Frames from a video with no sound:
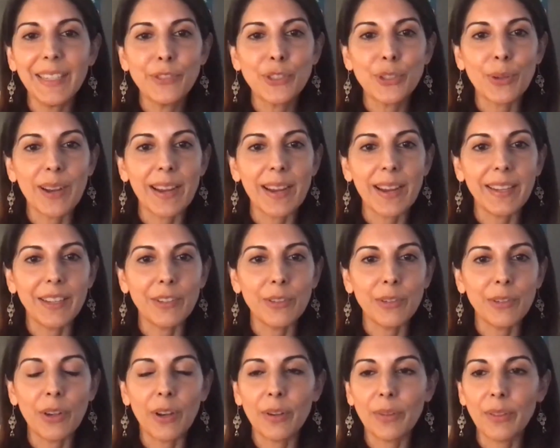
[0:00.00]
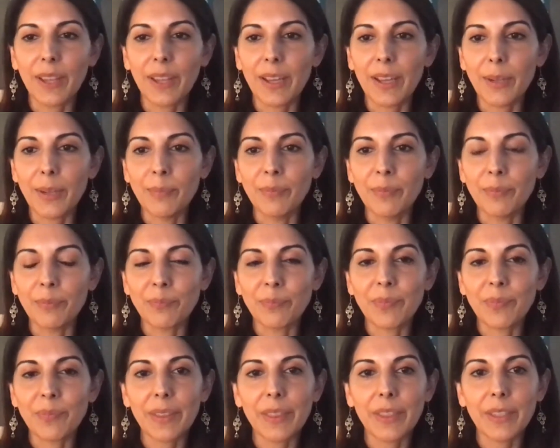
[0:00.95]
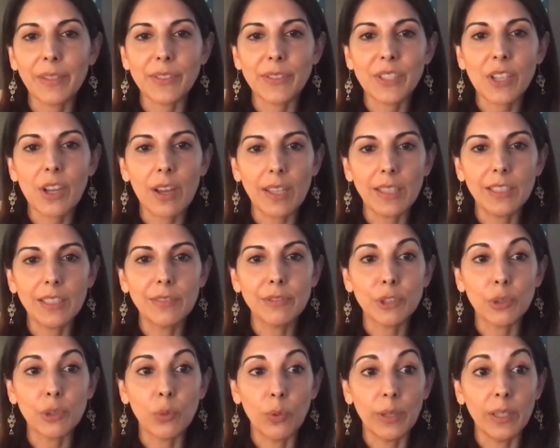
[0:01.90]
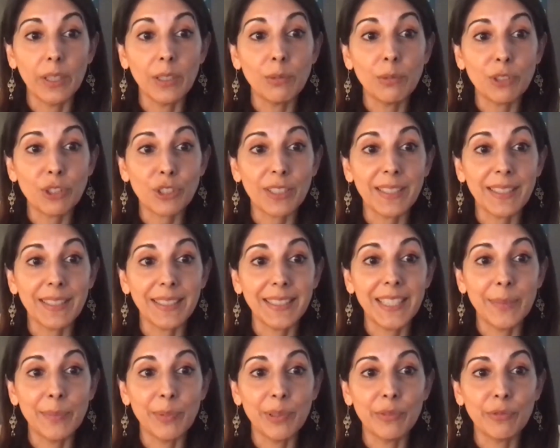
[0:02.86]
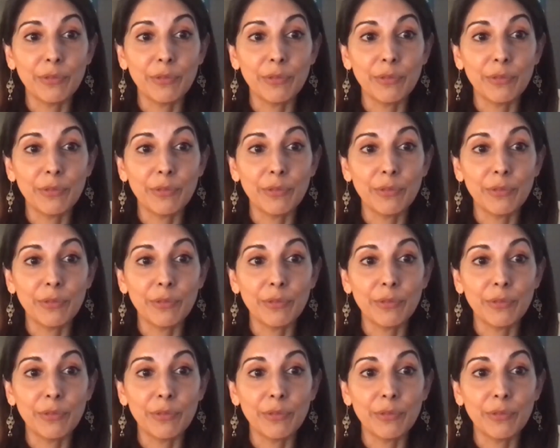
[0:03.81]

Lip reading: tried, I don't know, there's cod liver oil, which I keep in the